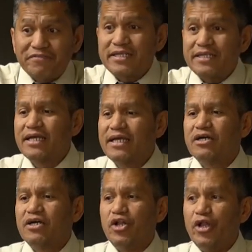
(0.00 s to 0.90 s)

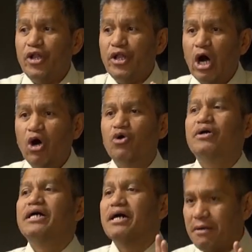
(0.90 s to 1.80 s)
no
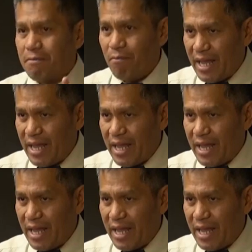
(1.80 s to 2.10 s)
blemish.